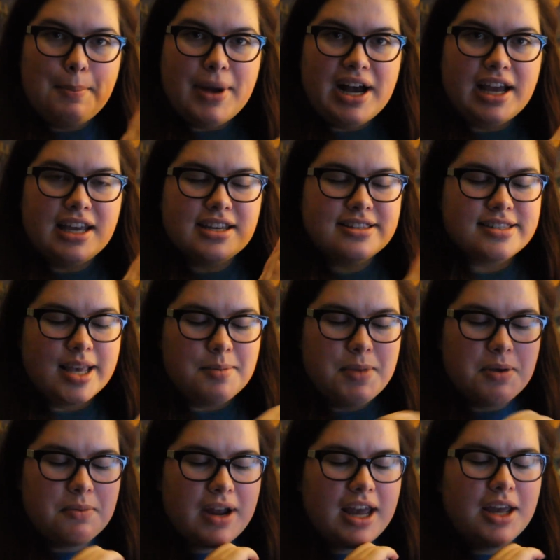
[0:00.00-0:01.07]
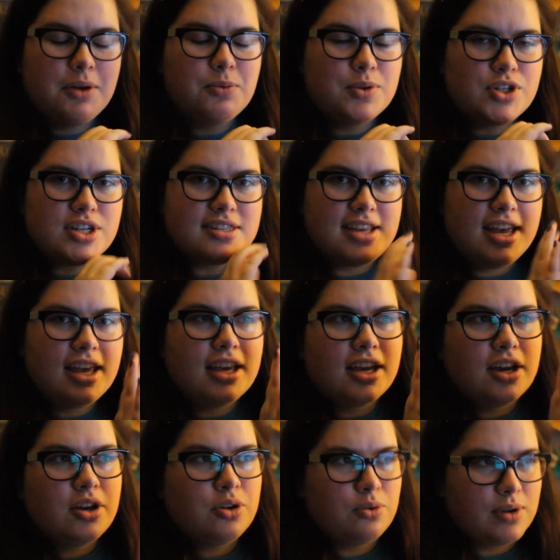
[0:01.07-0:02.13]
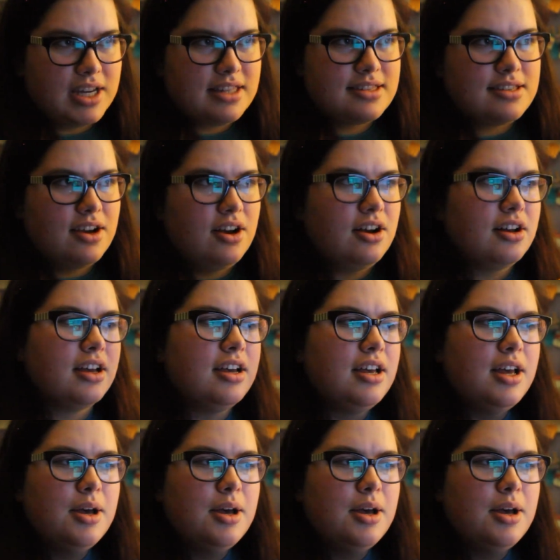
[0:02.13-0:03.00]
by Sammy Ray, which is a great song.